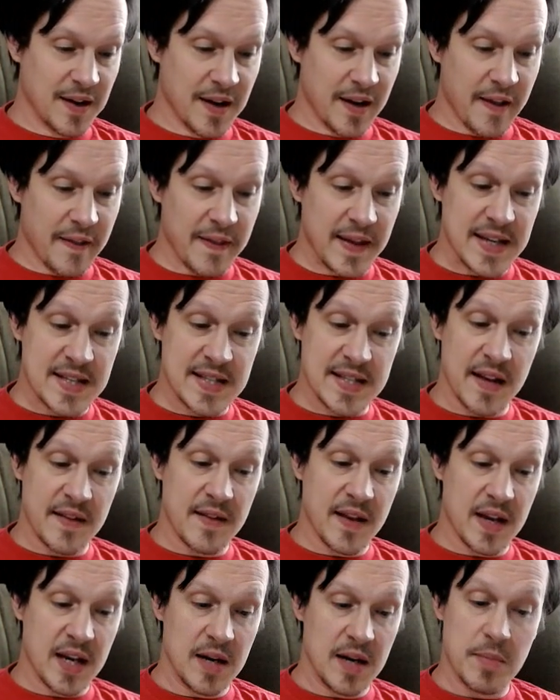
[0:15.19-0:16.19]
They said
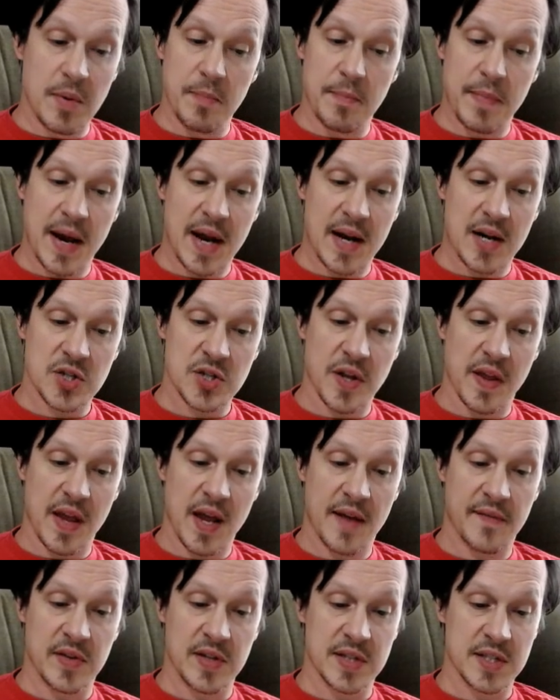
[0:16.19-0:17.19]
that he'd been banished to the
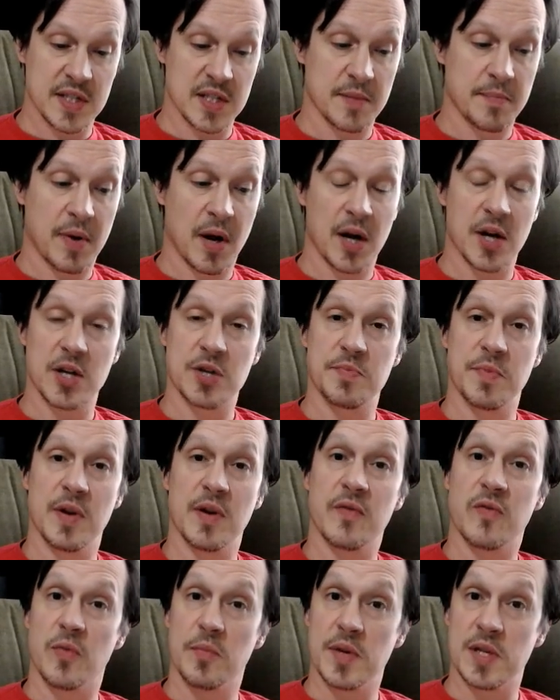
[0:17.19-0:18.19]
heavens as a punishment
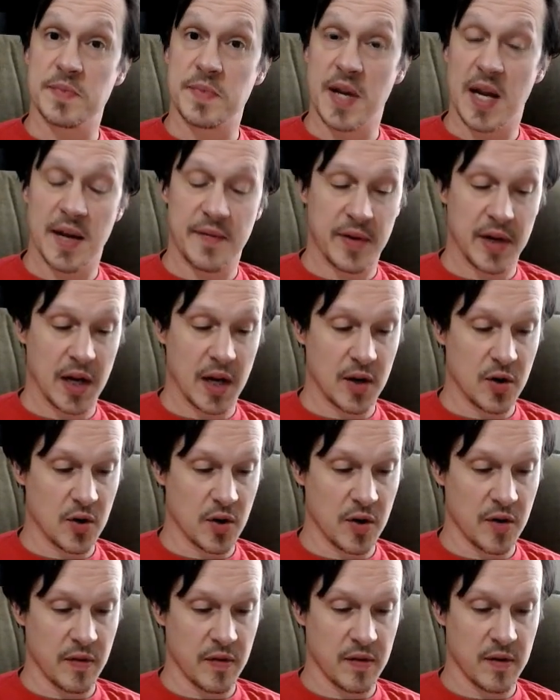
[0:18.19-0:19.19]
for misbehaving on Earth.